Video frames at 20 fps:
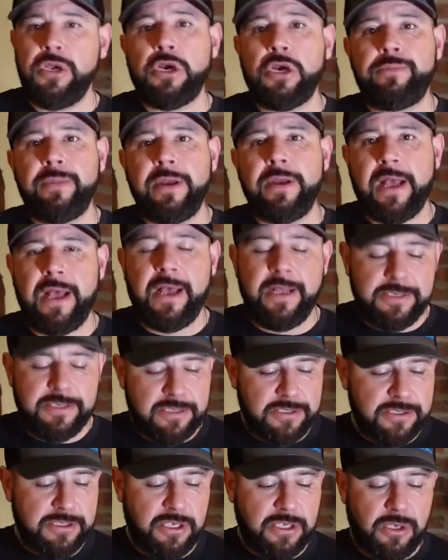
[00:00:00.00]
heard my cons.
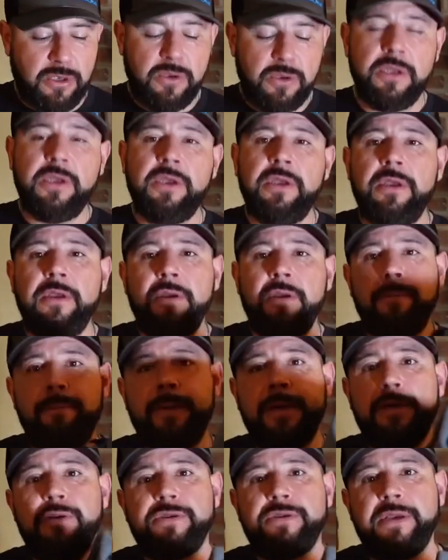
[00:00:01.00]
So
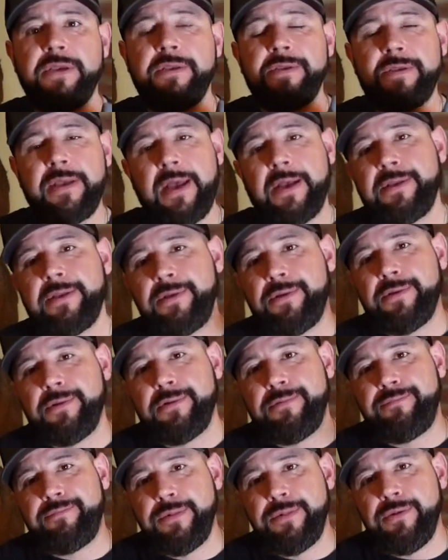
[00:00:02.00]
Baerskin
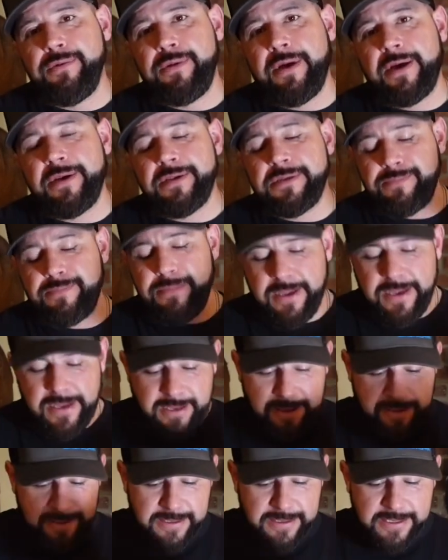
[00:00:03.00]
Tactical, you guys
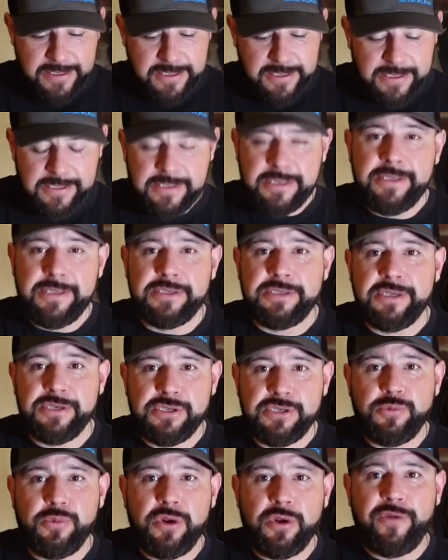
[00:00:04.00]
make the
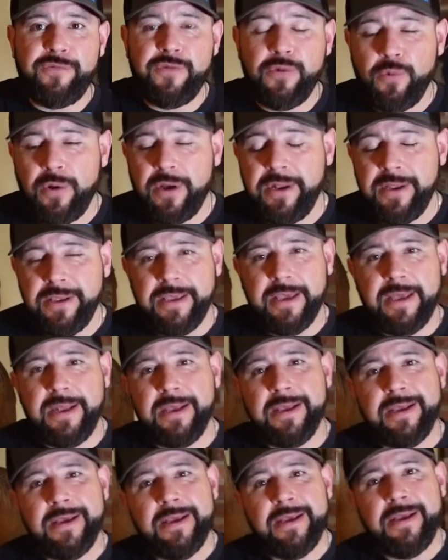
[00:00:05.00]
decision what if you want to get
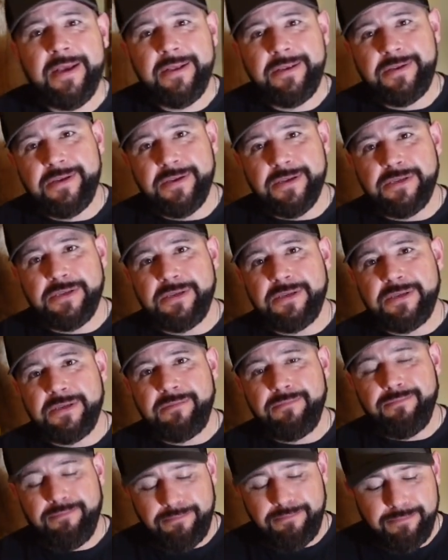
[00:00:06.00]
it. Just
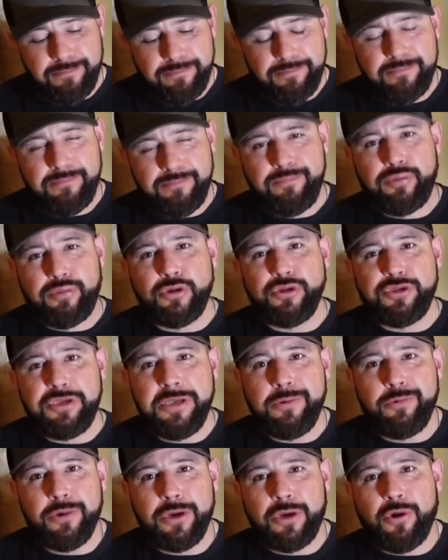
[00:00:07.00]

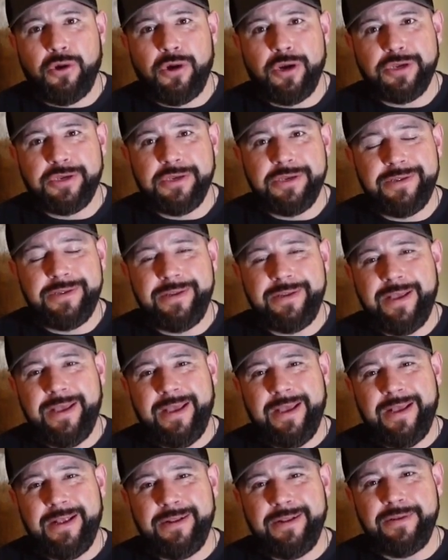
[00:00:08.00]
proceed with caution
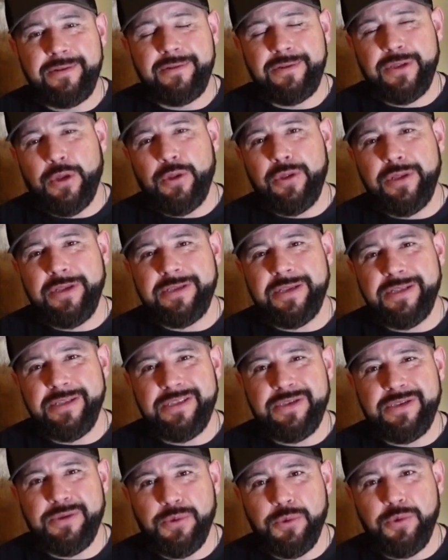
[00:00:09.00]
and don't listen
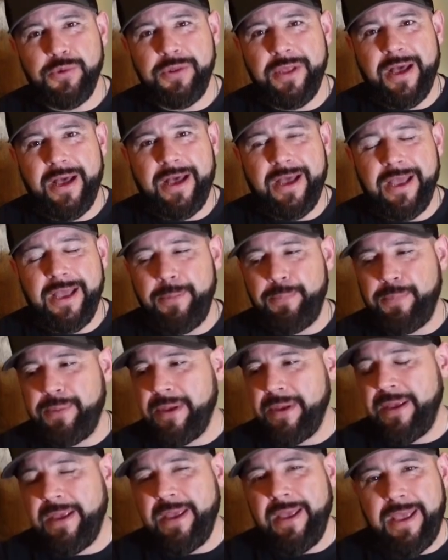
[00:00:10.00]
to the hype.
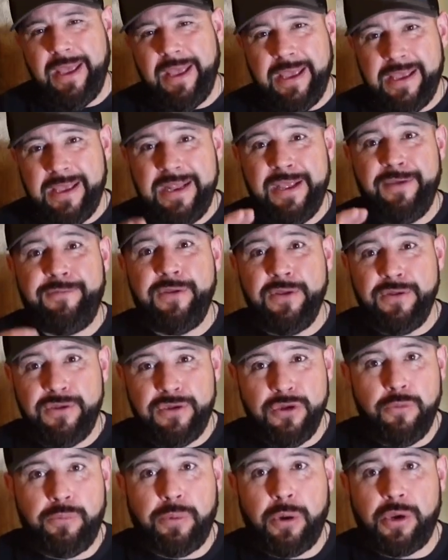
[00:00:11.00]
And if you
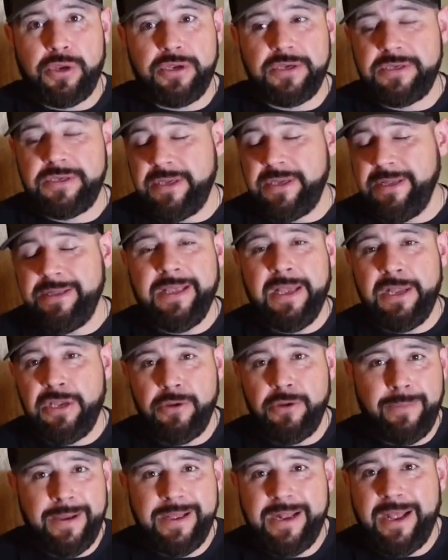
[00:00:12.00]
do purchase it, then
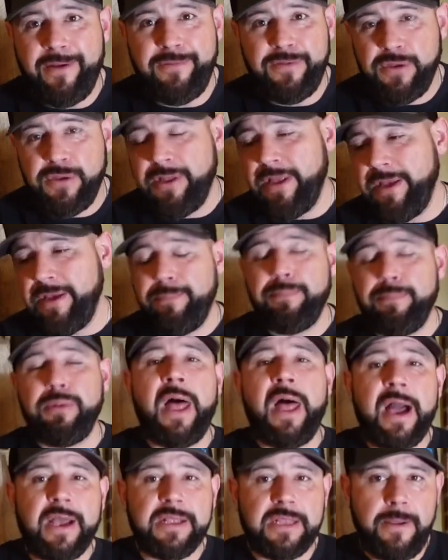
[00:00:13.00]
you might have to like
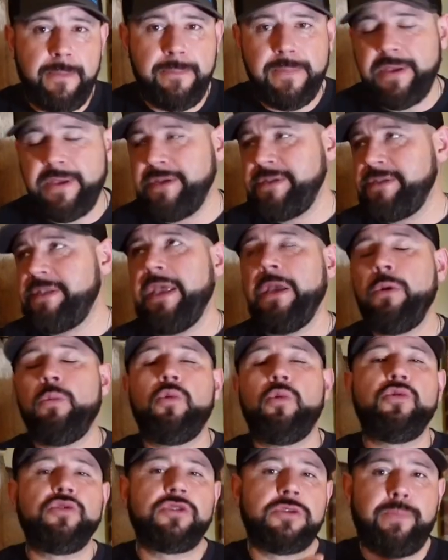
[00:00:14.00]
block them, because they
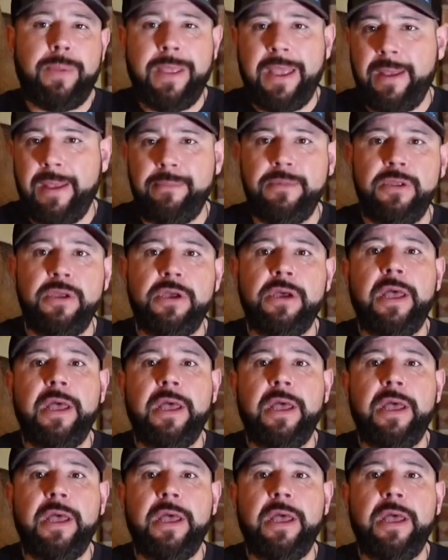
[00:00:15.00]
will spam the